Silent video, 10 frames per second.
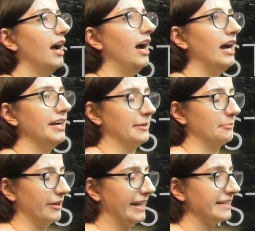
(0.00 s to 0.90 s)
and I
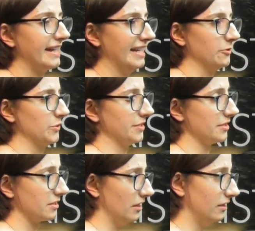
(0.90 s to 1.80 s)
prayed, and it was the
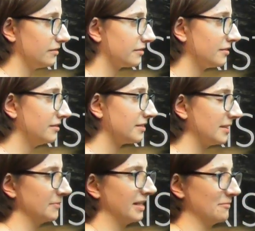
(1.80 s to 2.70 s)
start.
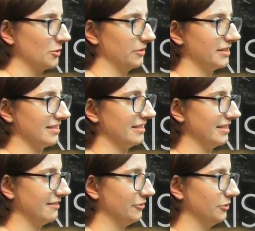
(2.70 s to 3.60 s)
Sometimes God doesn't
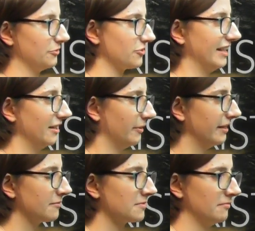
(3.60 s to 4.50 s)
deliver you straight away
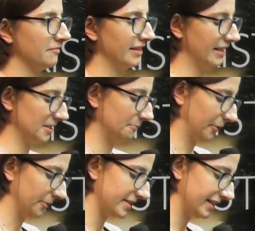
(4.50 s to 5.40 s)
from something. It's a
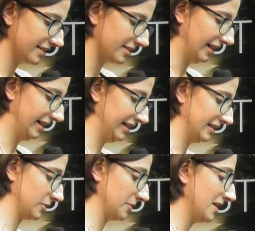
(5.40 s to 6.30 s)
process.
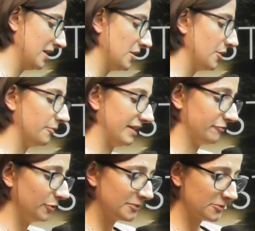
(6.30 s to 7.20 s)
And when
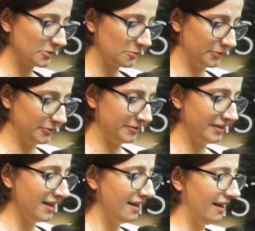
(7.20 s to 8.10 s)
Rubens was born,
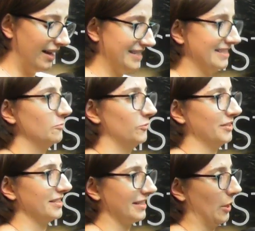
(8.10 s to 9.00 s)
I didn't
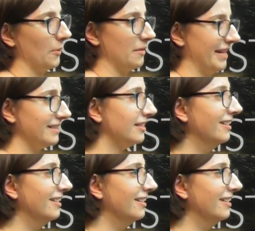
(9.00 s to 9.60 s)
want to go on the bed.